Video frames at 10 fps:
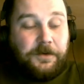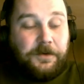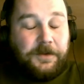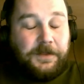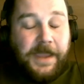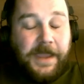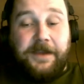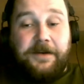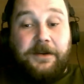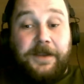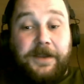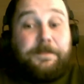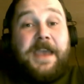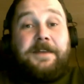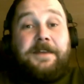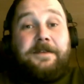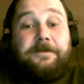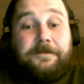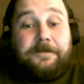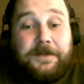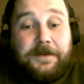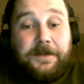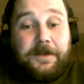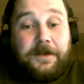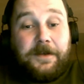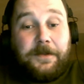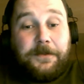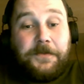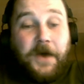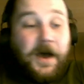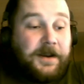like clickbait thought